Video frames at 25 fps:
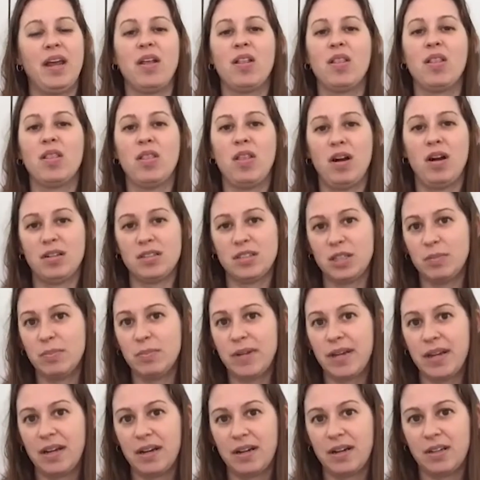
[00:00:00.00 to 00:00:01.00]
long-term
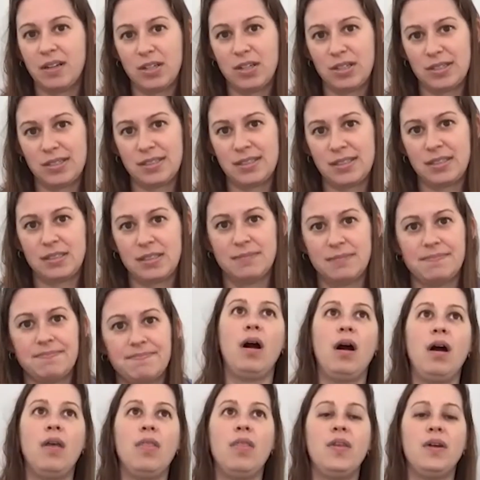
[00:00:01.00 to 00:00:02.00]
care nurse.
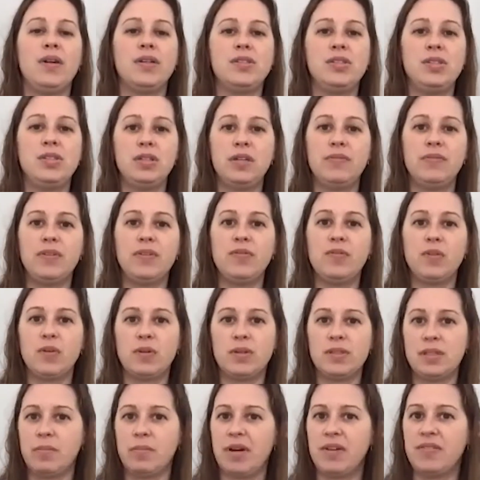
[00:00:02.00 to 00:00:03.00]
There's 2 different
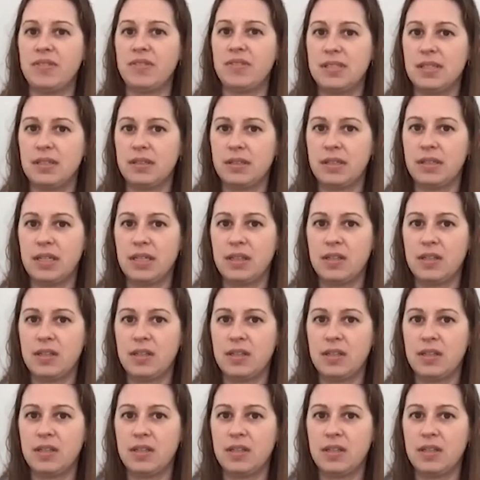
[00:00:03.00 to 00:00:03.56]
floors at my facility.